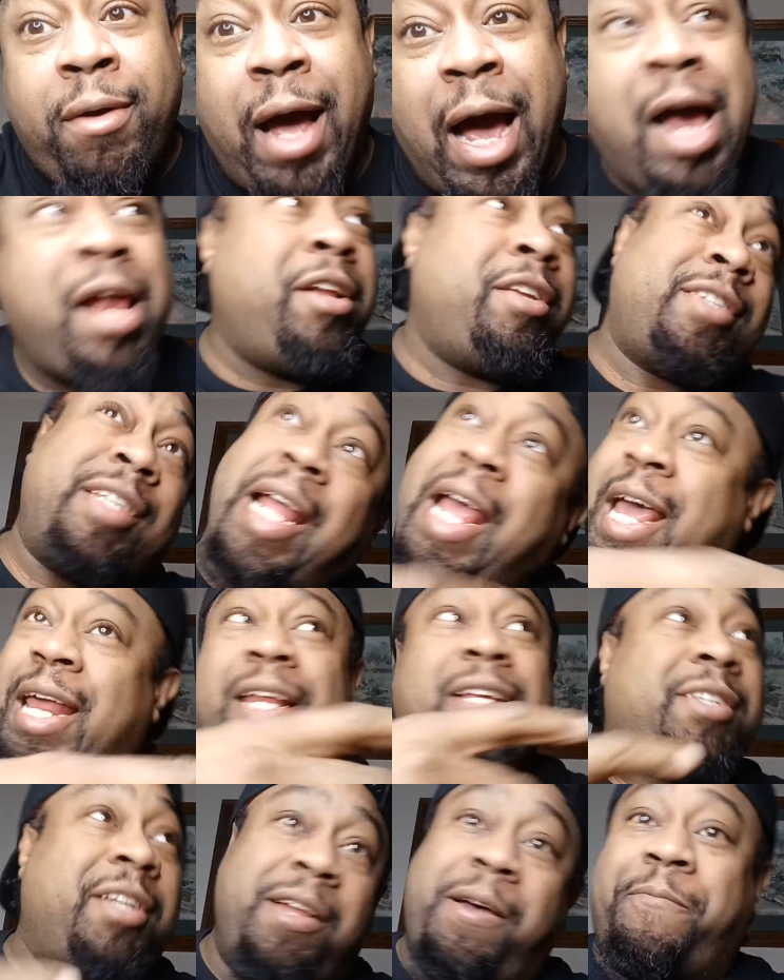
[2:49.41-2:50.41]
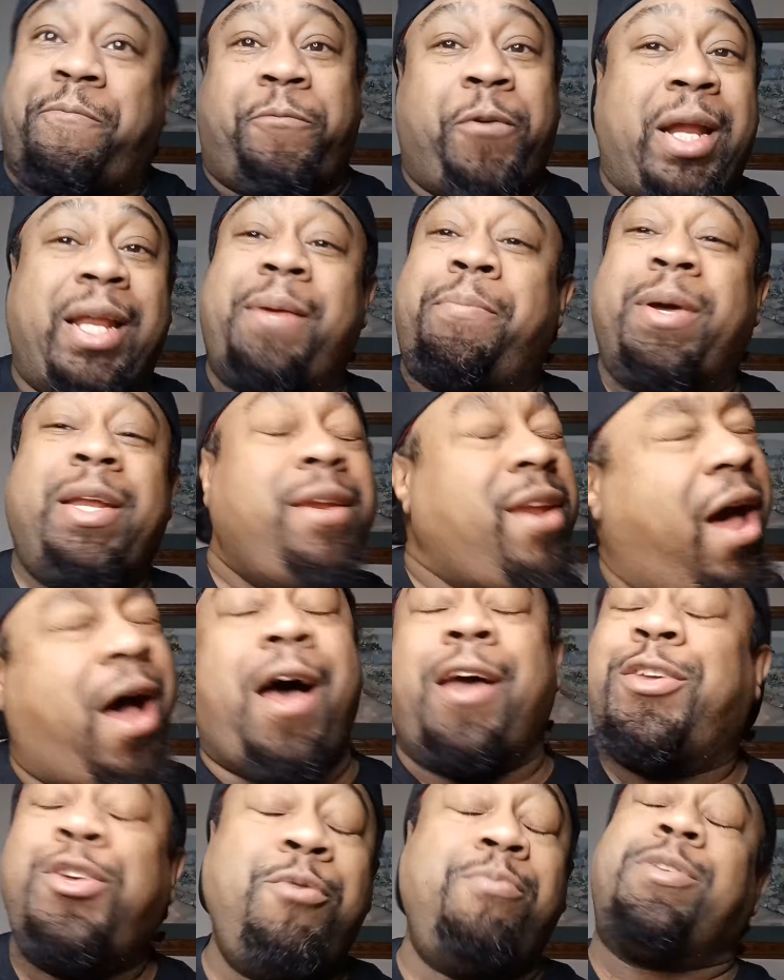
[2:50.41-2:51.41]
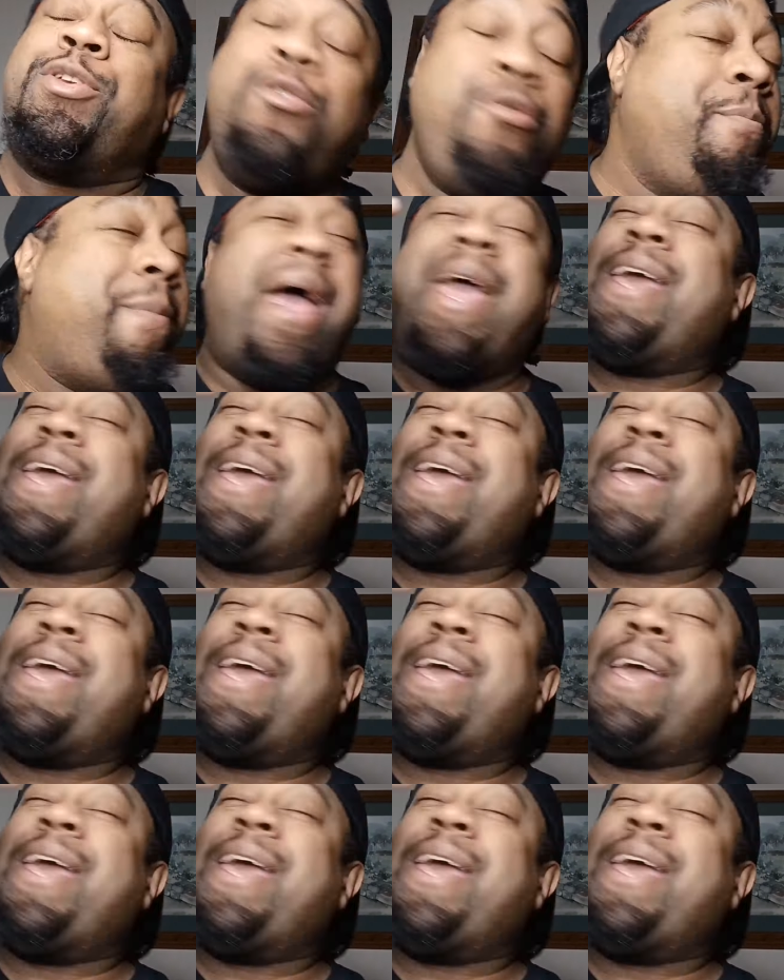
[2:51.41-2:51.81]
I understand it's a little friendly, but nah, you